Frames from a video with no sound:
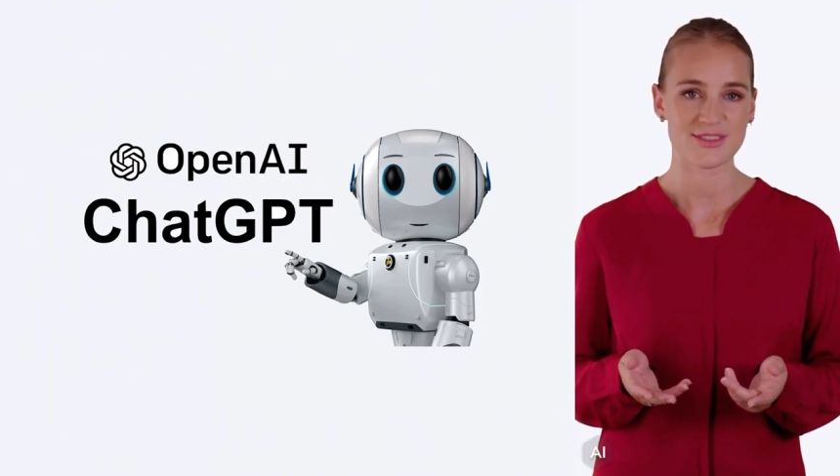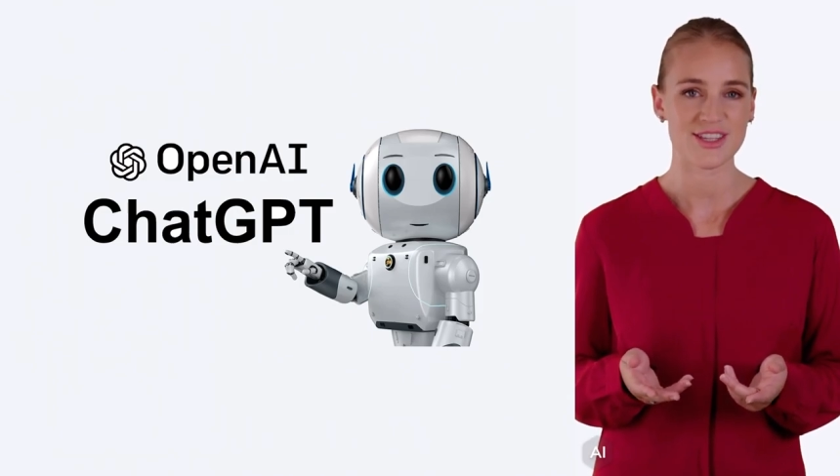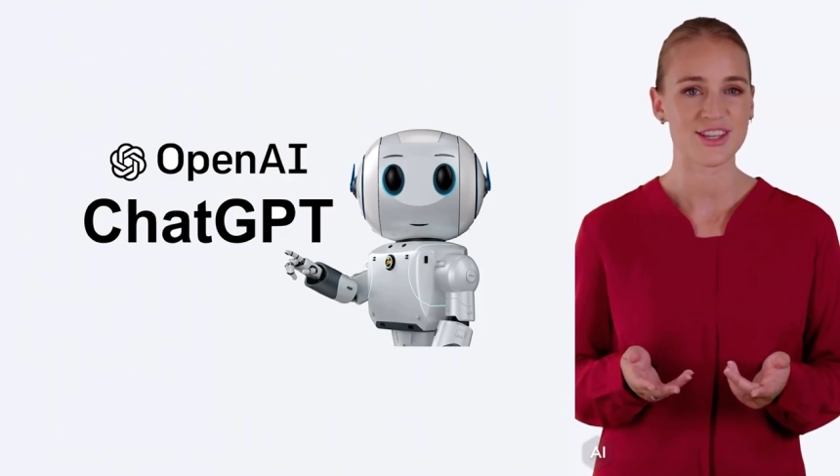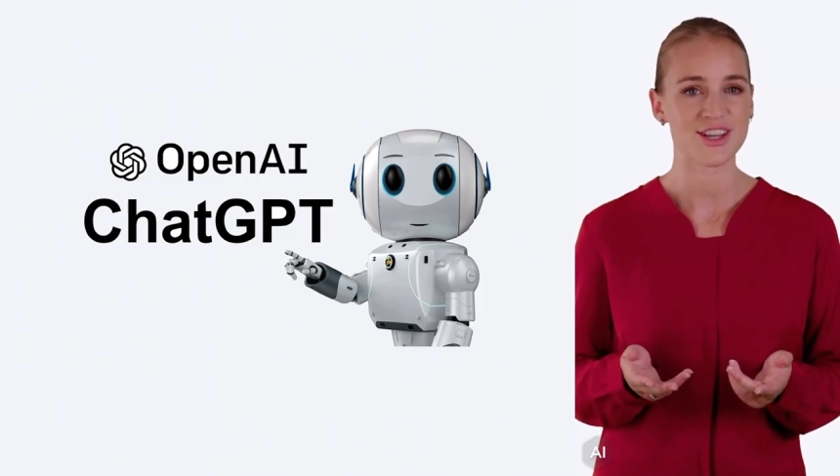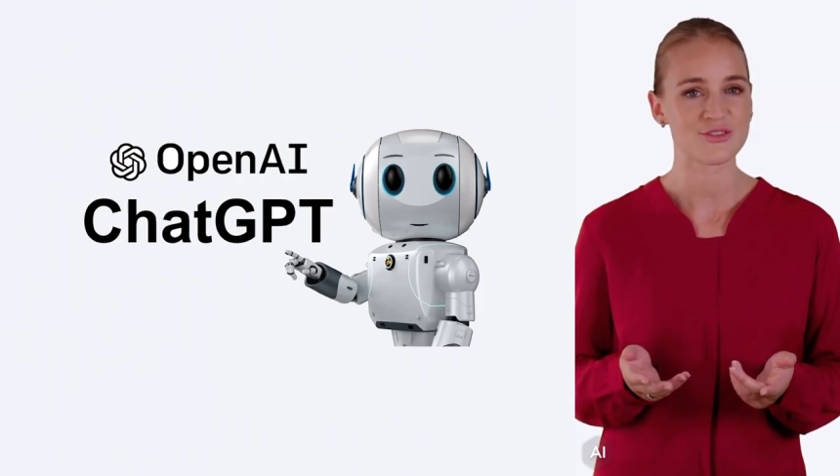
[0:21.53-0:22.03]

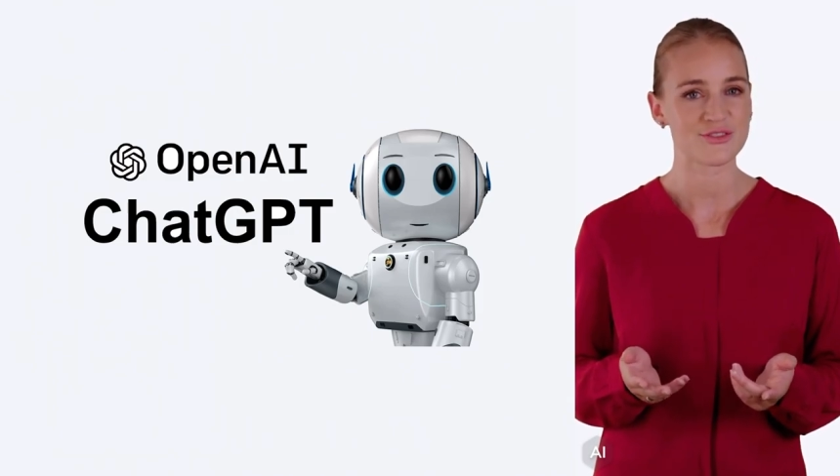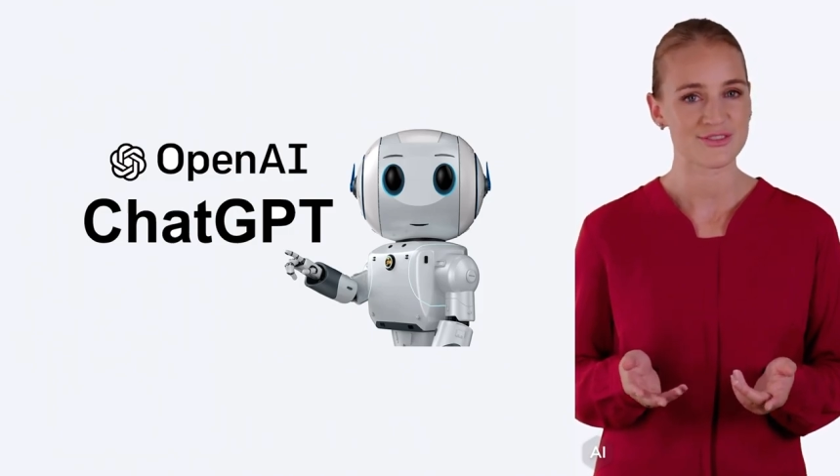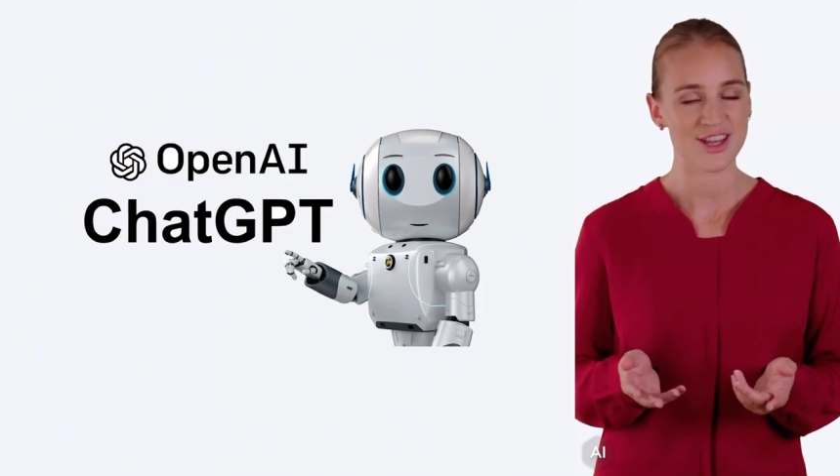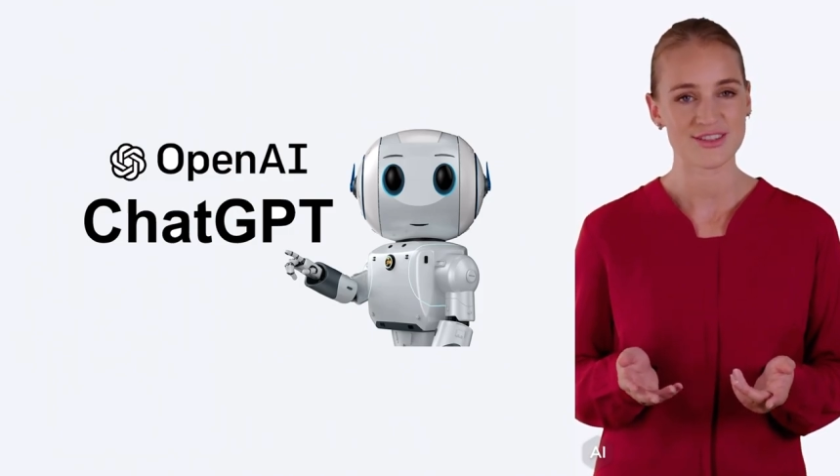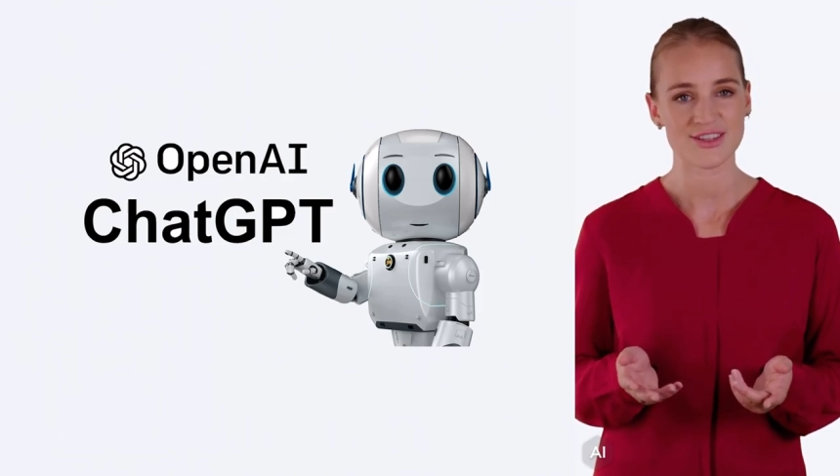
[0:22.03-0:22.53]
that can
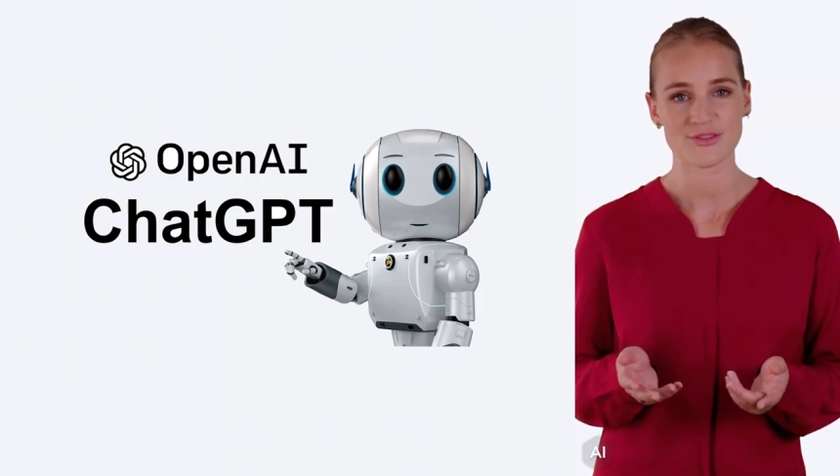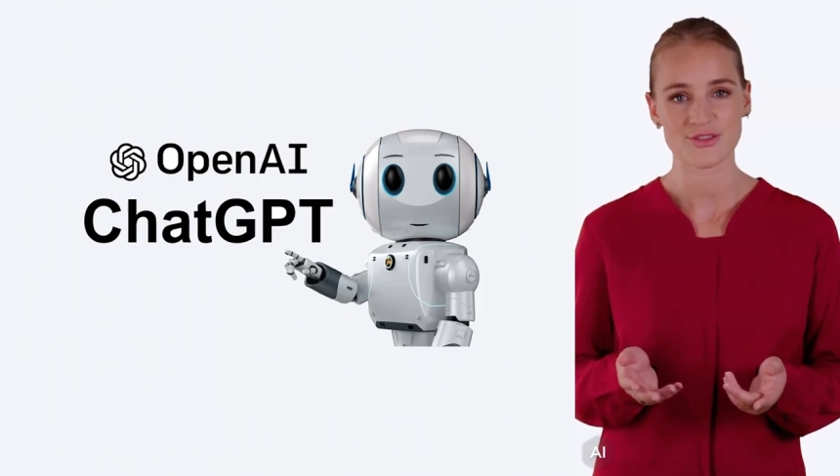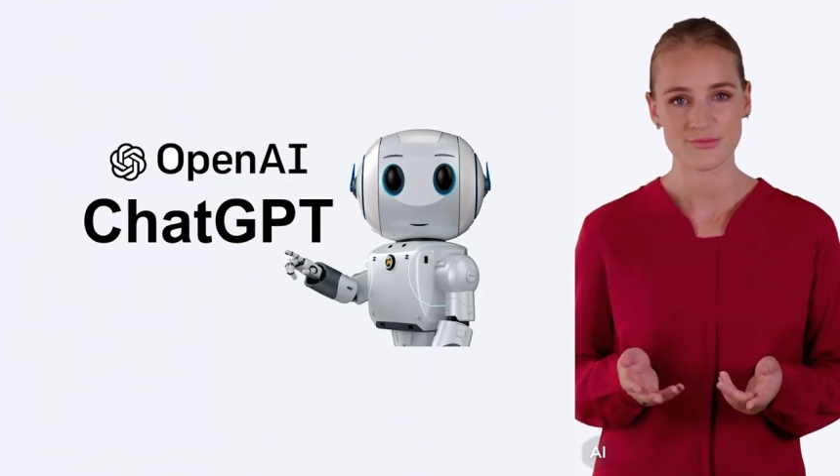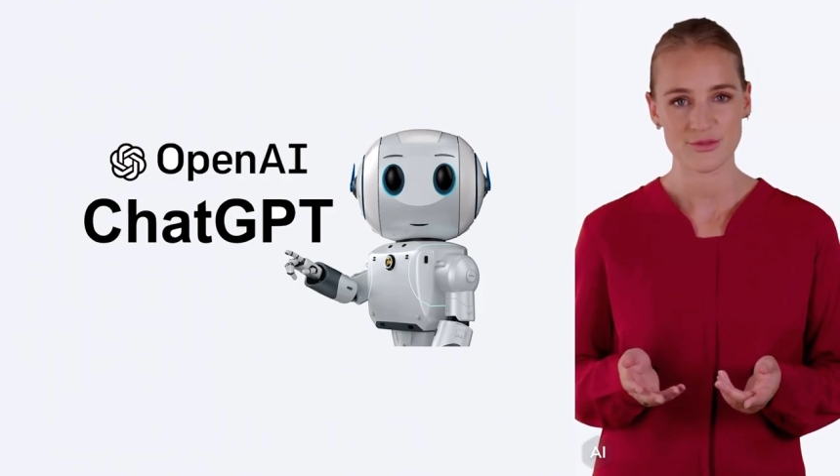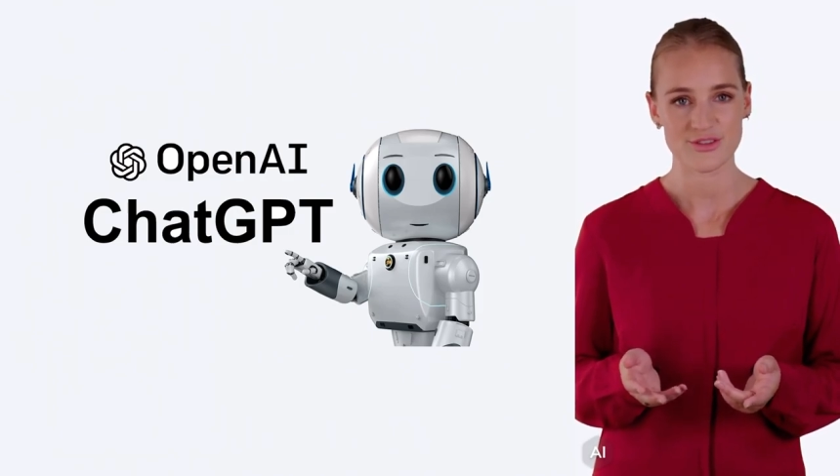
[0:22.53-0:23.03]
understand and
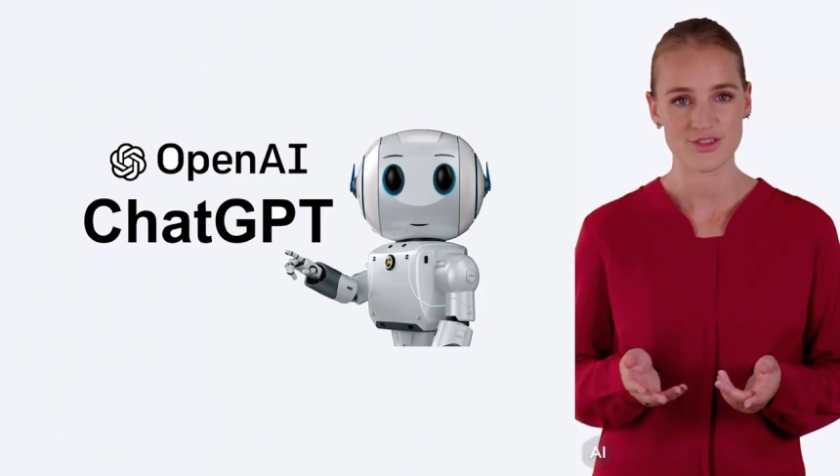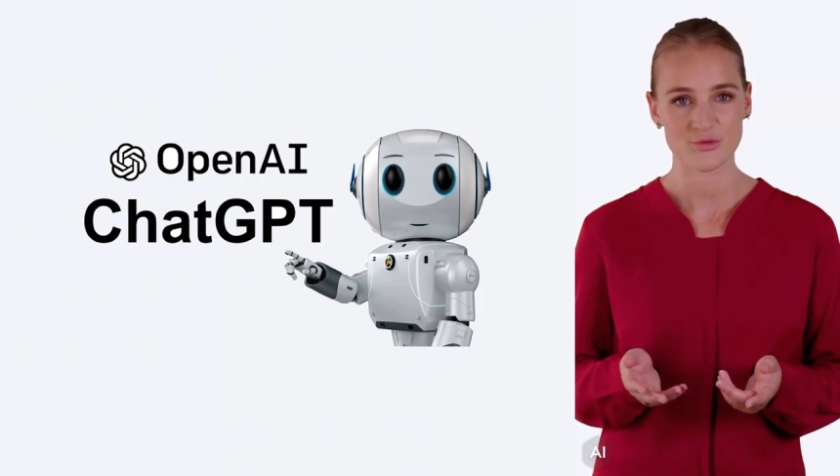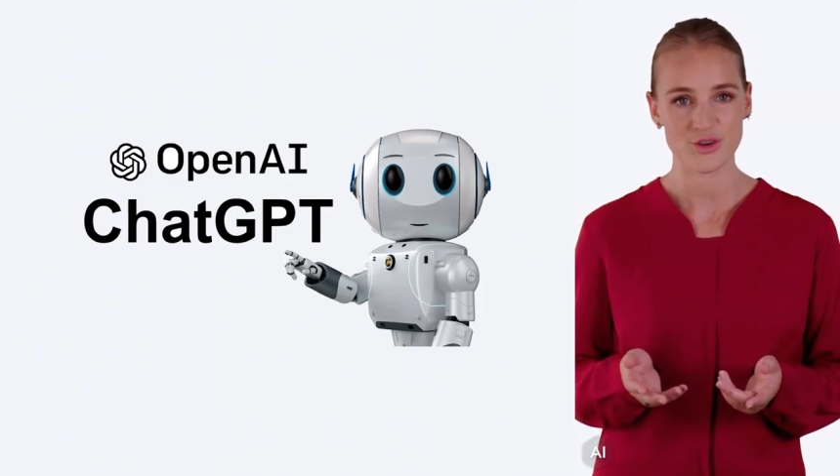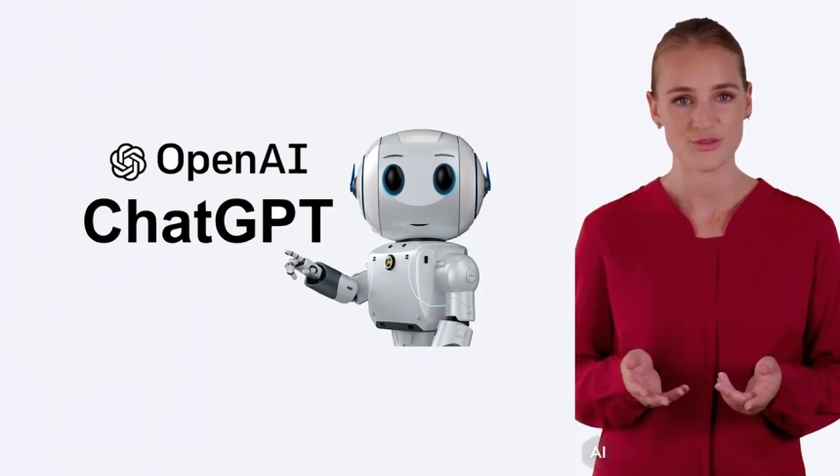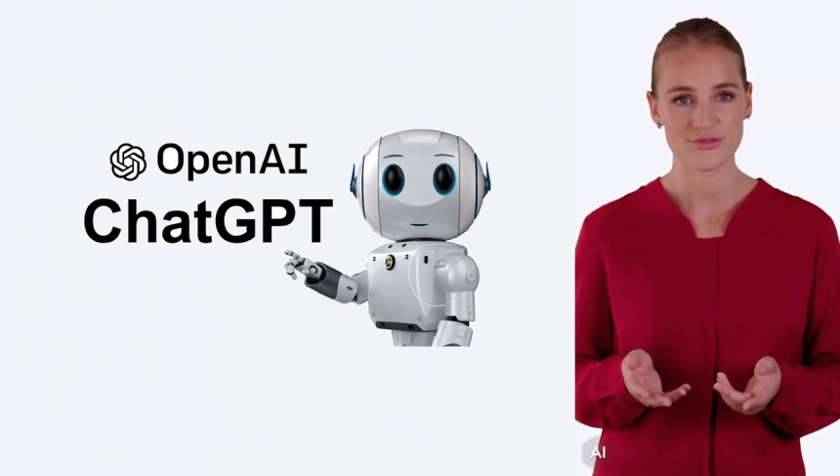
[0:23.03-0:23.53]
respond
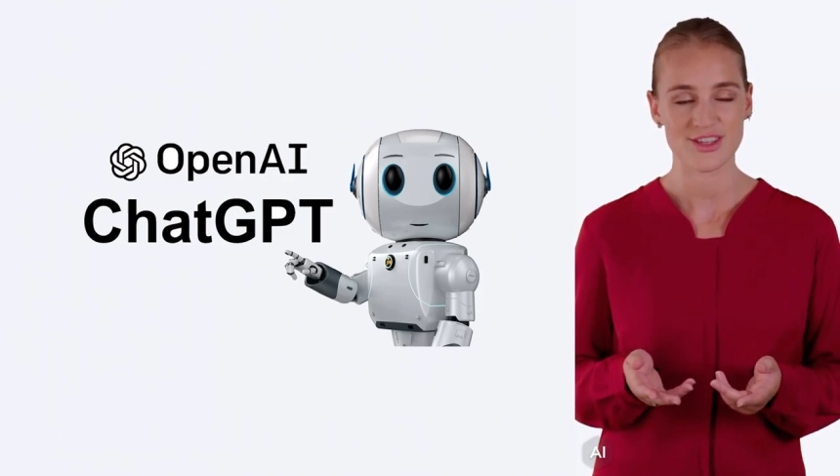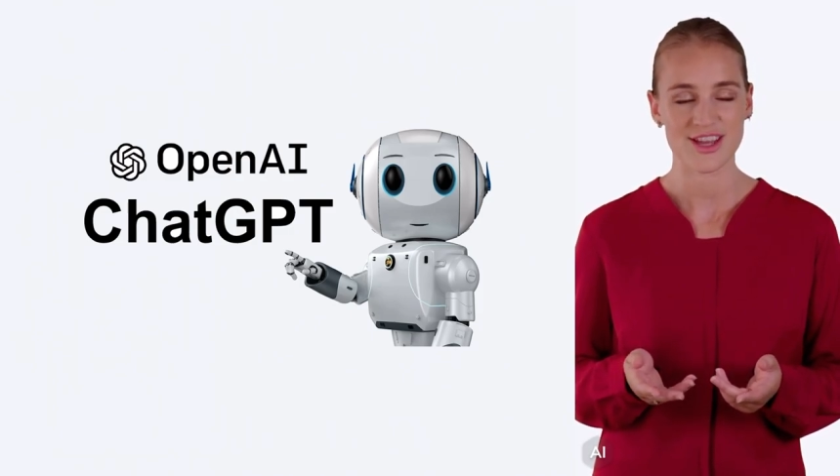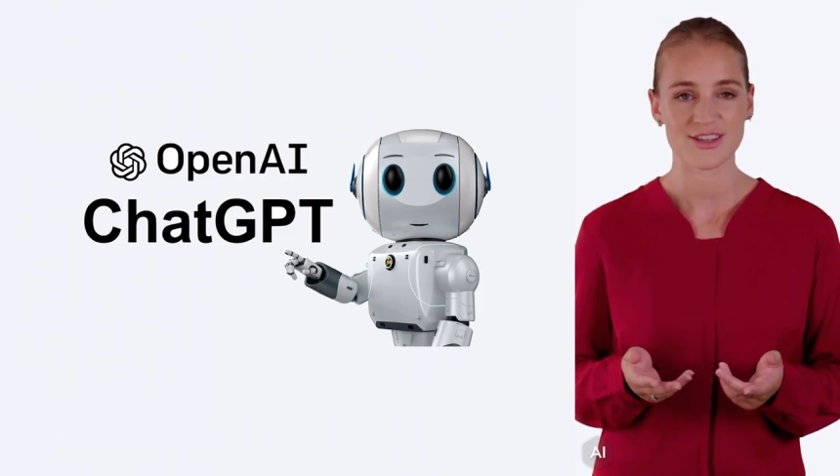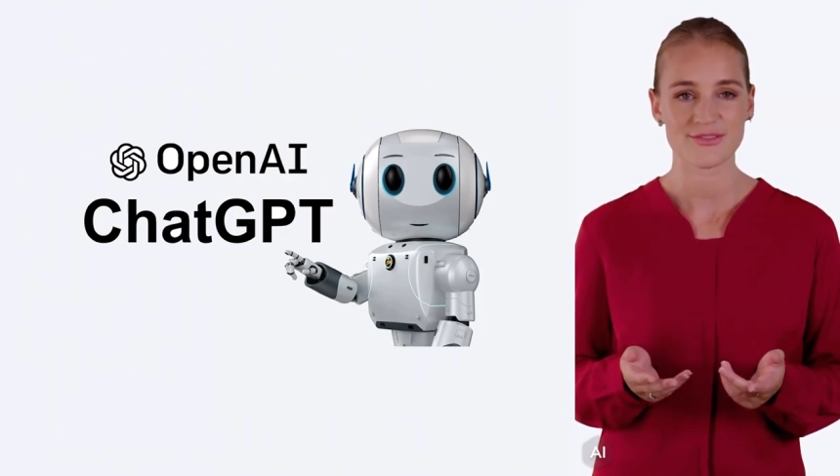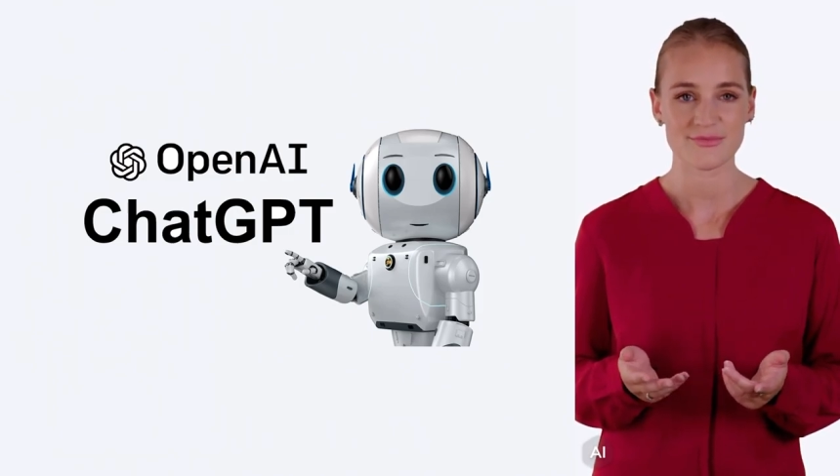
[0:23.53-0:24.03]
to what you
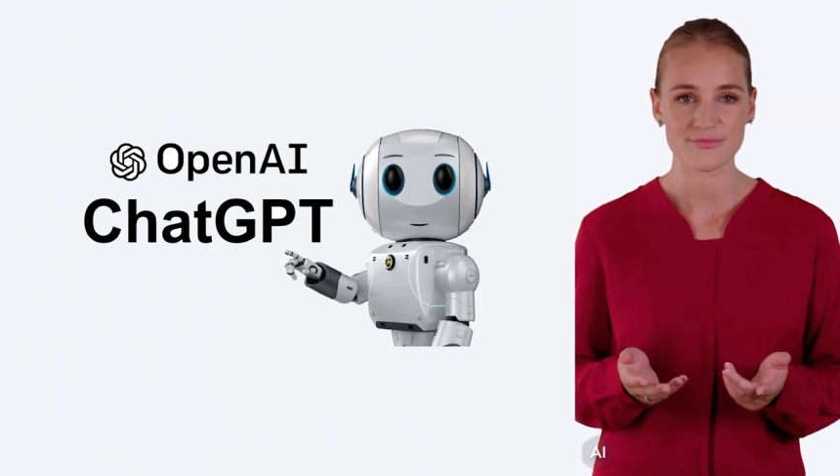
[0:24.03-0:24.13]
say.